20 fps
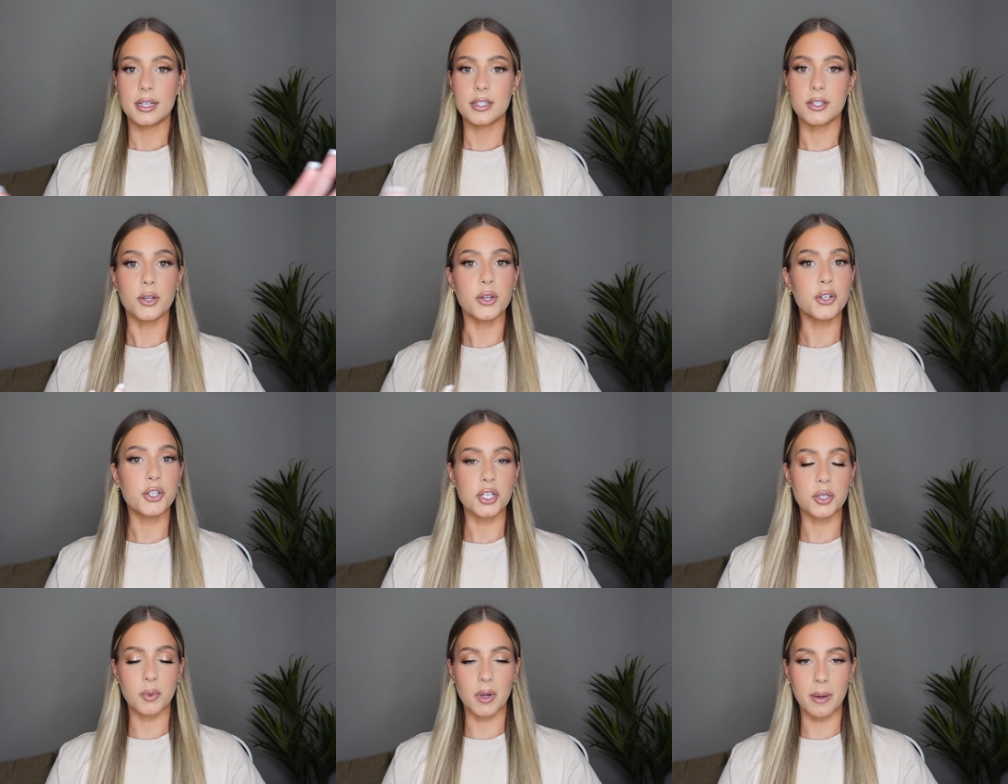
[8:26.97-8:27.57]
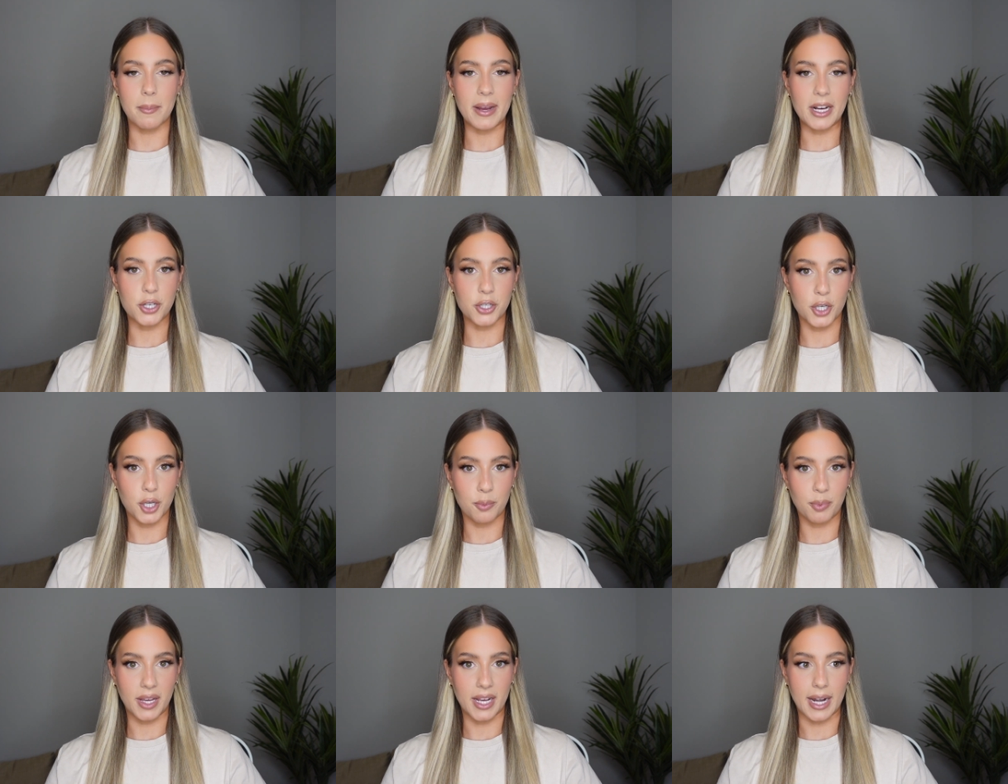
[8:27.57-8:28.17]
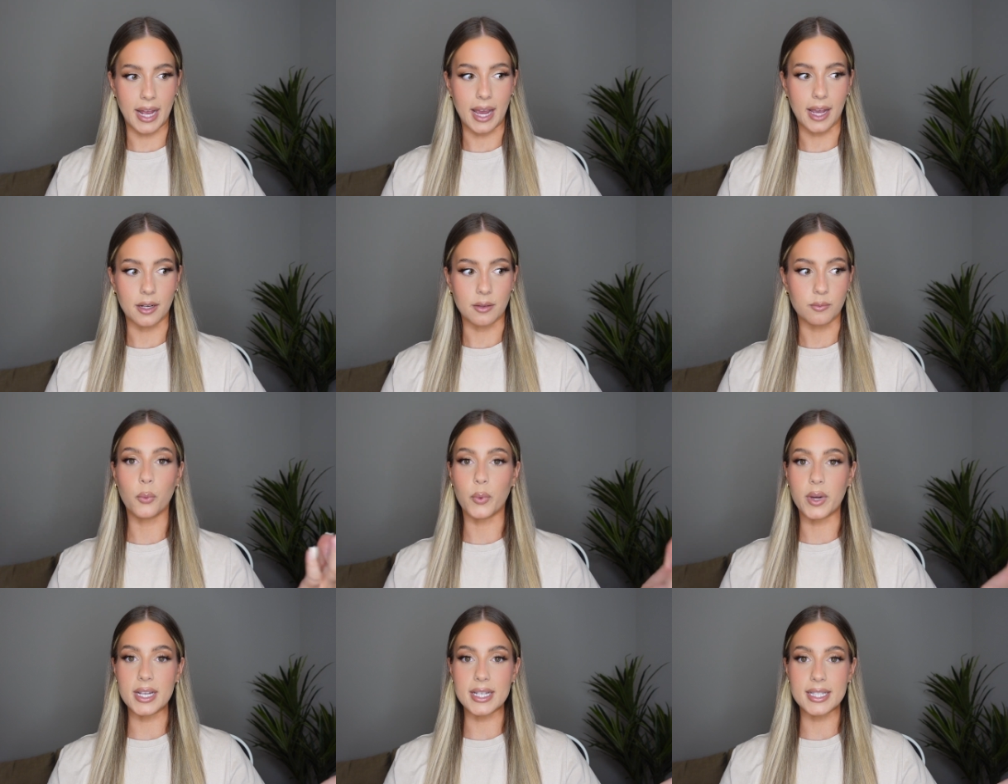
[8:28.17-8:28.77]
so you just want to make sure you plan ahead
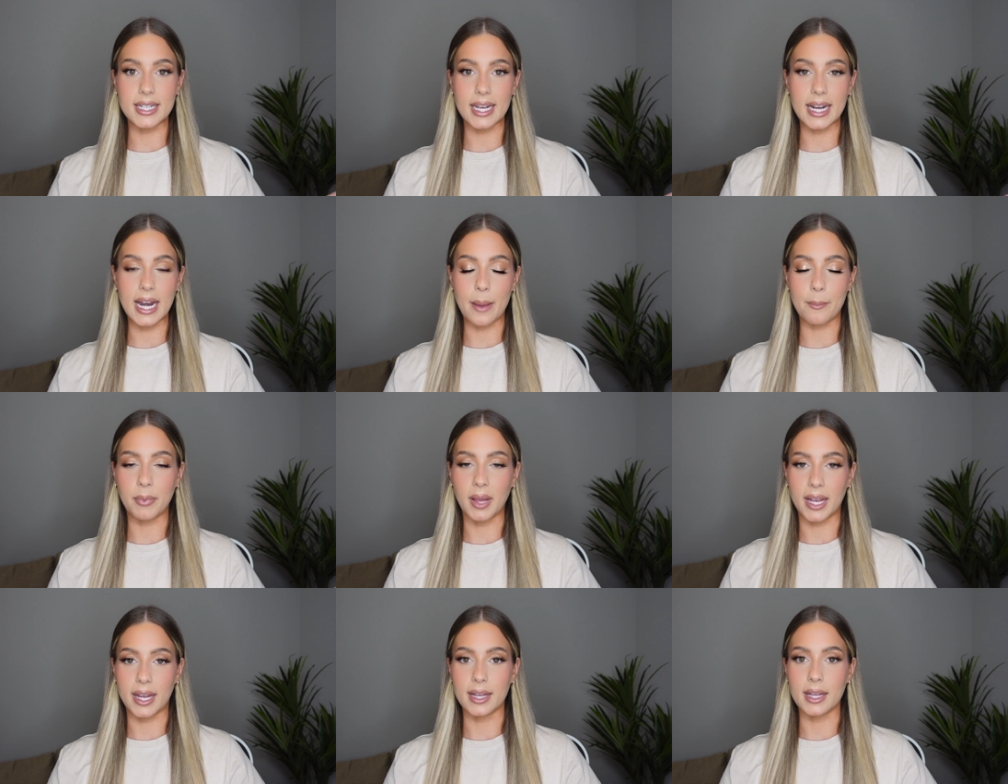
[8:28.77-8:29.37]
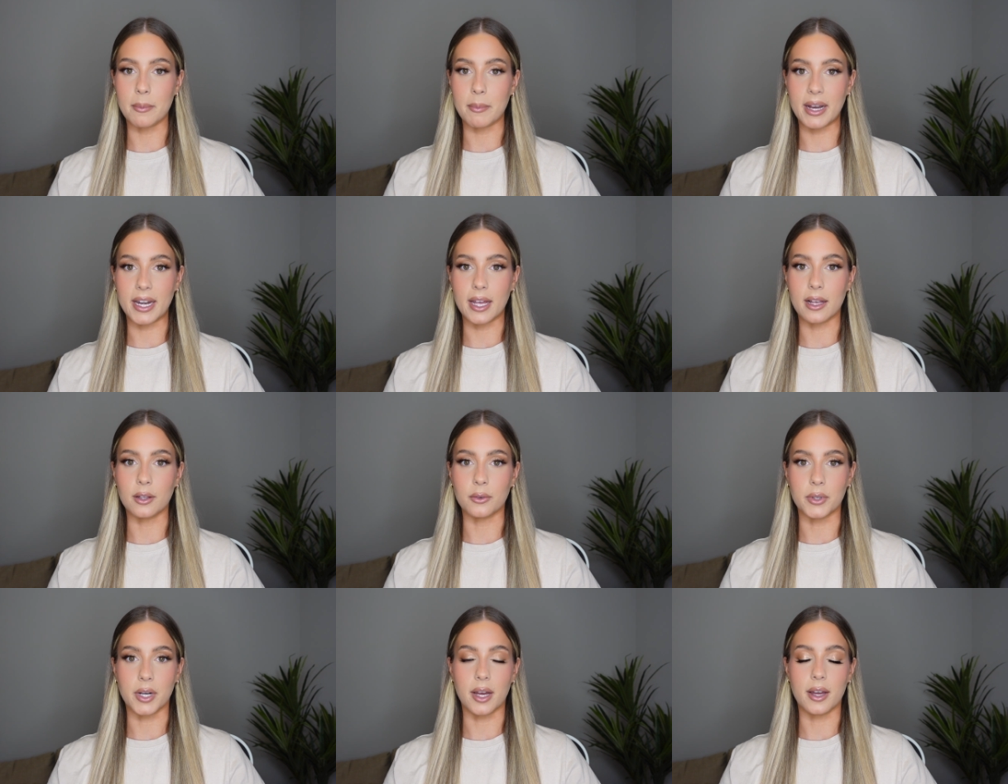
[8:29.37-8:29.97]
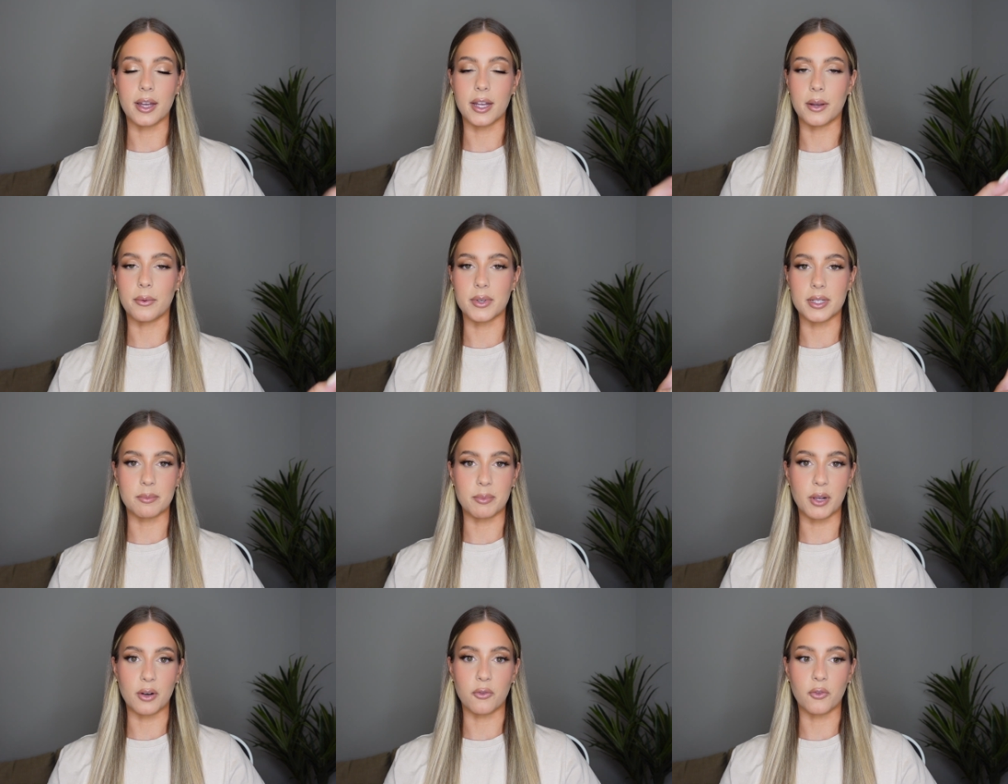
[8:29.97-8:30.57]
we stayed at playa la media luna and it
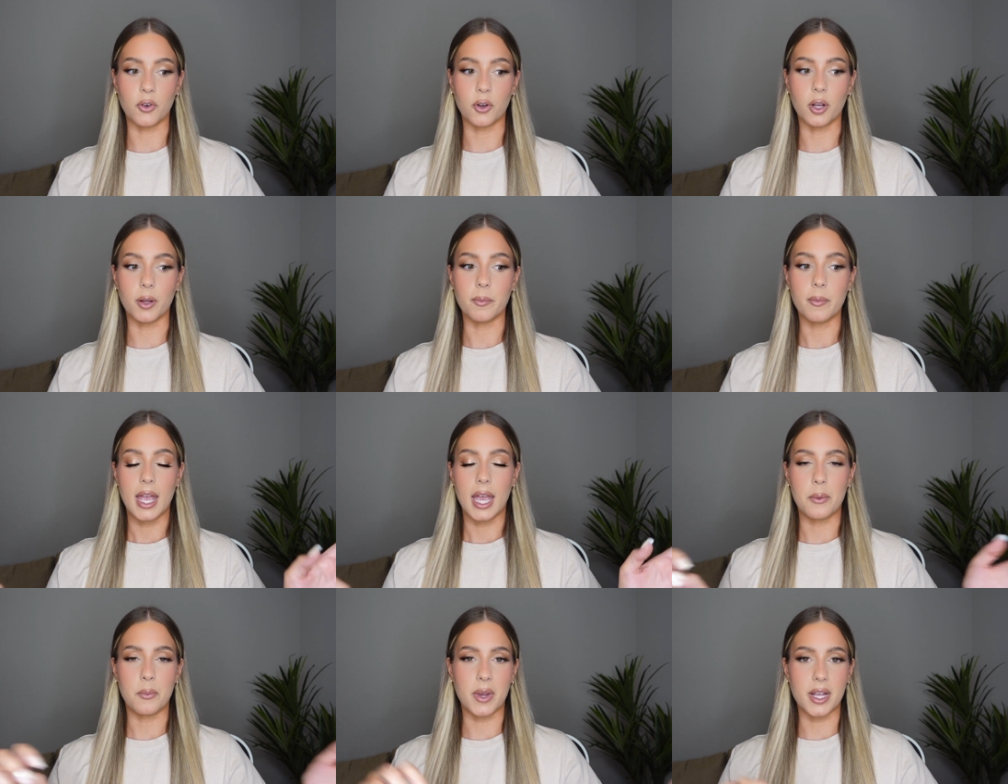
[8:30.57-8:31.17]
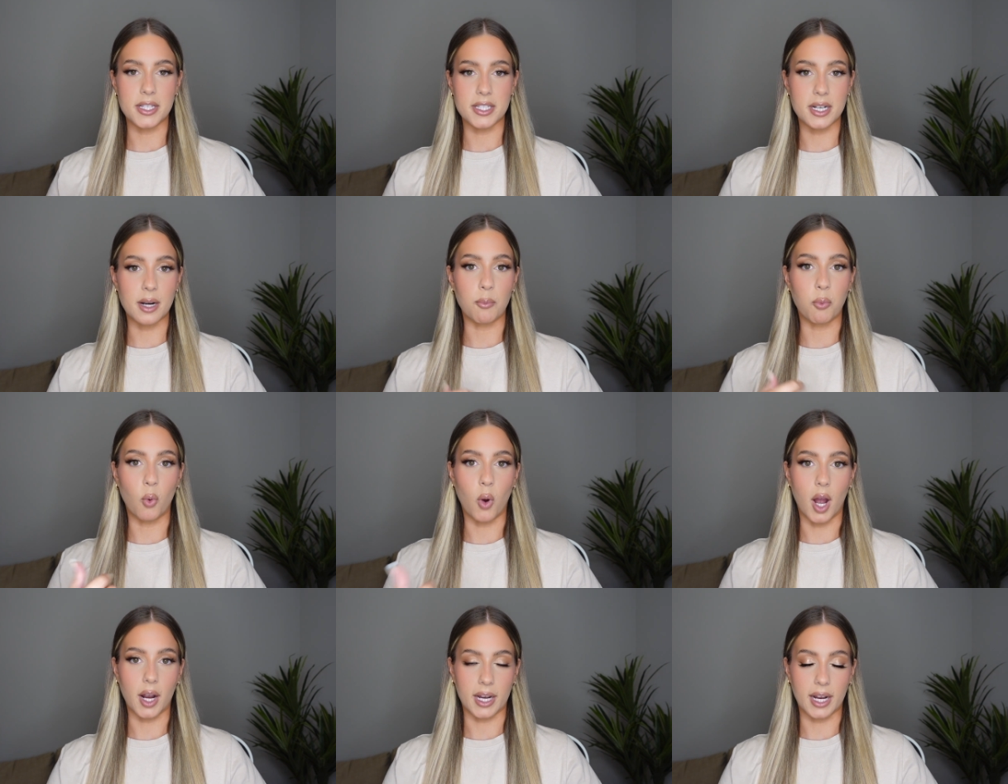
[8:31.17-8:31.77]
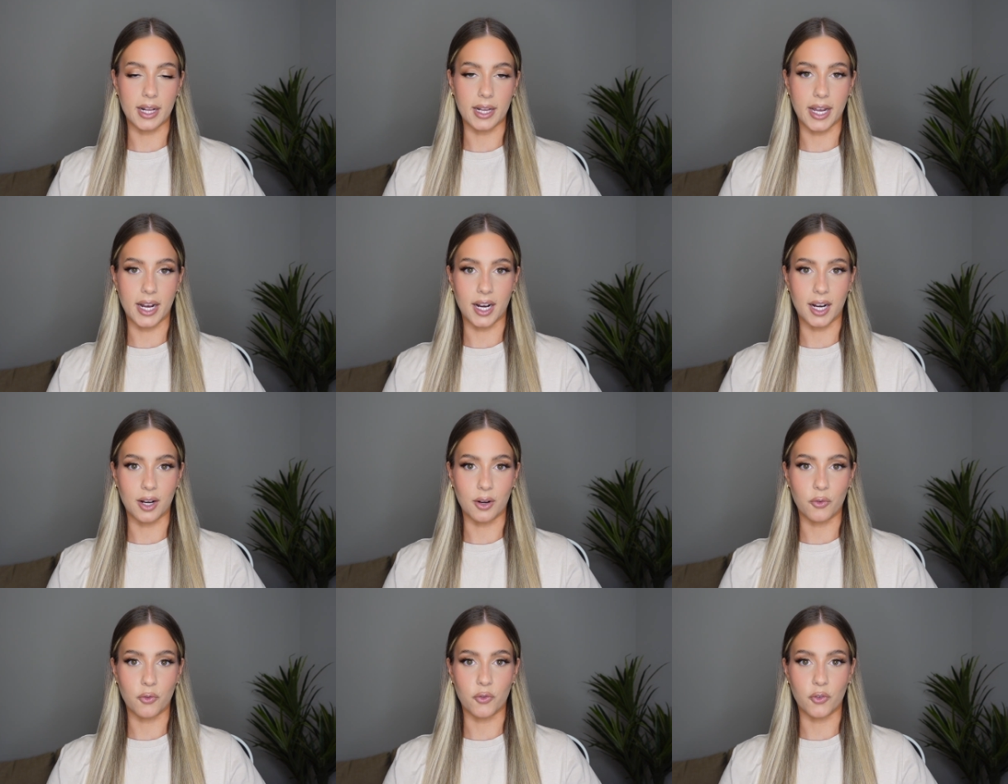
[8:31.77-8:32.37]
was beautiful and we ended up walking
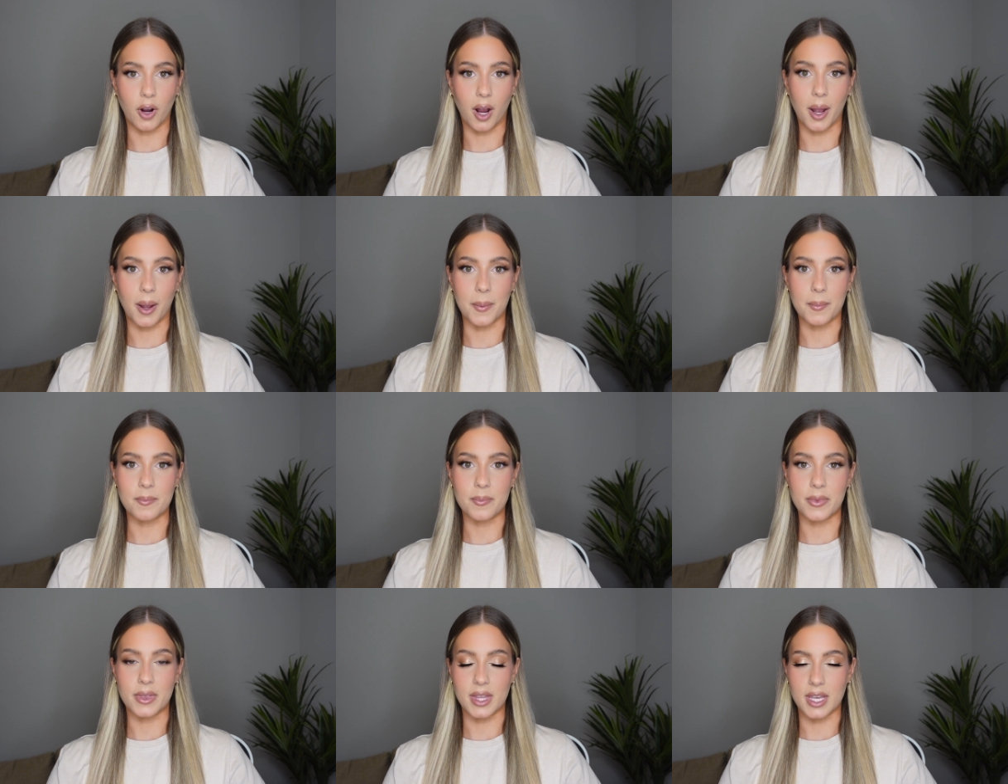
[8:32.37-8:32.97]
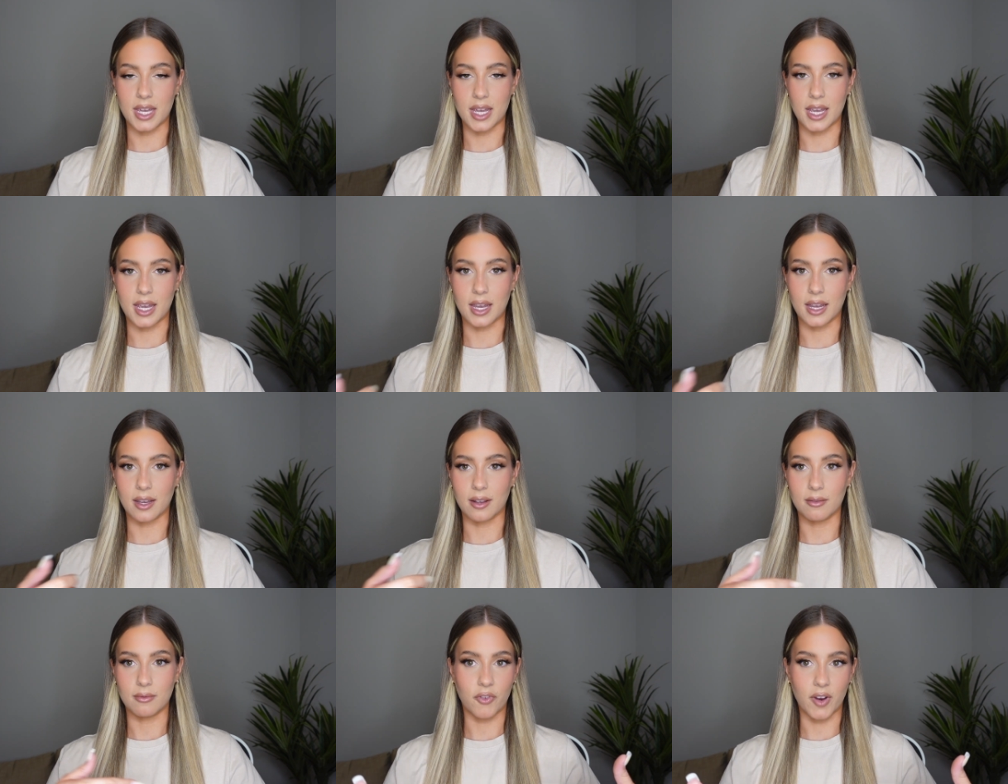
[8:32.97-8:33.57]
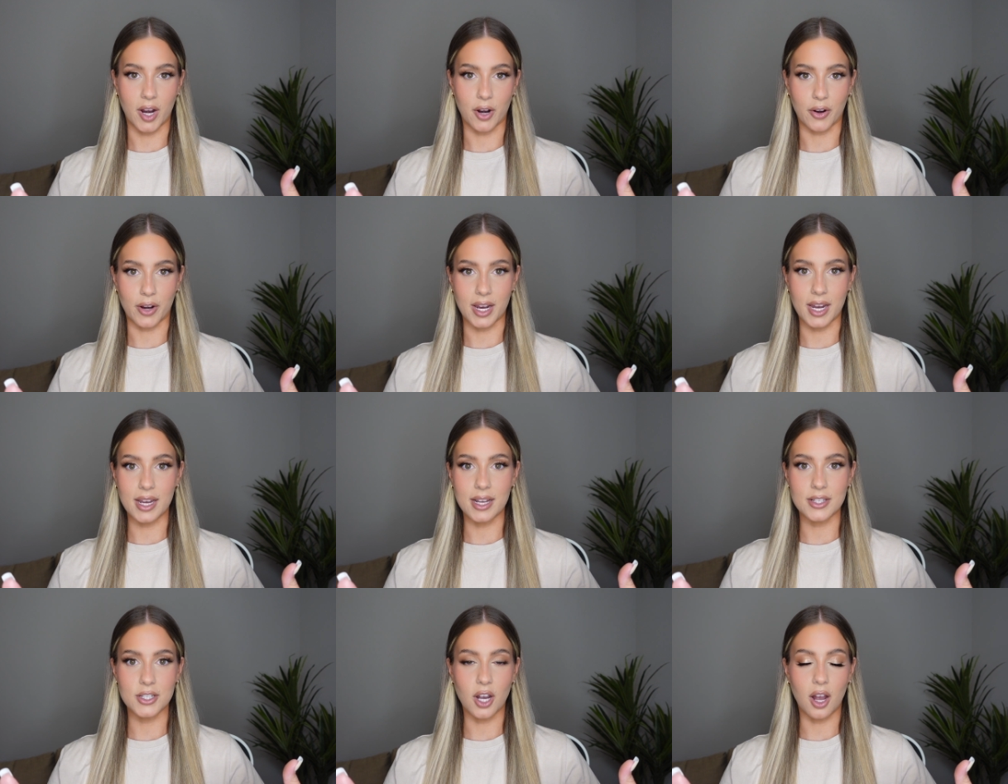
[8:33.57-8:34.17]
there from the
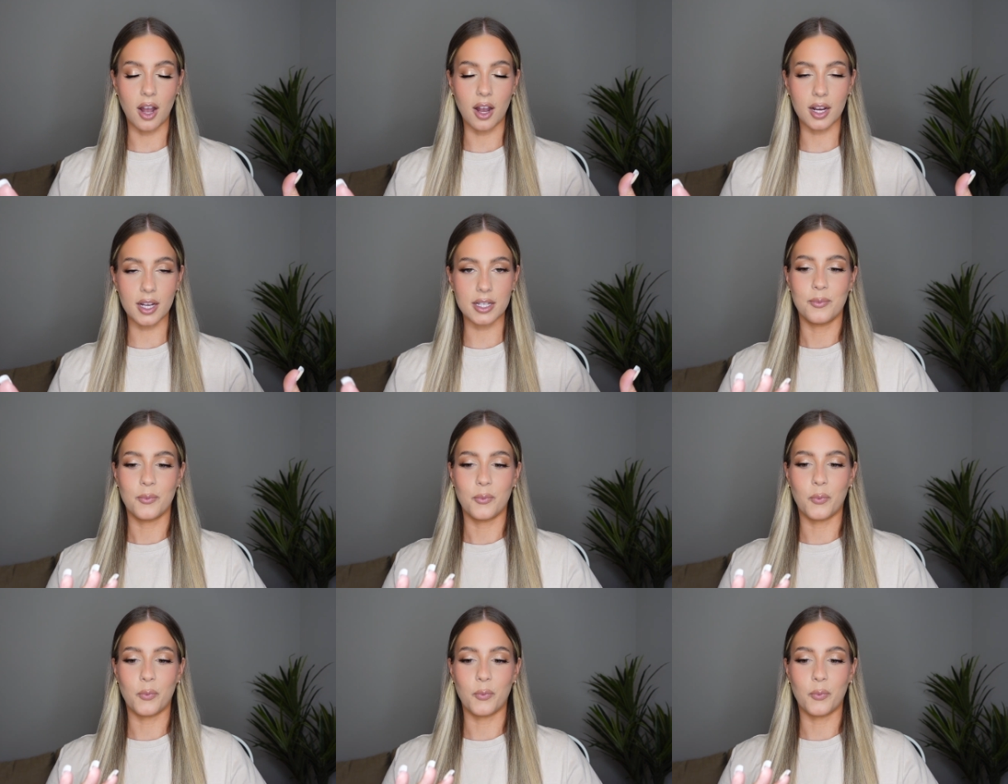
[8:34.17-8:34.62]
ferry dock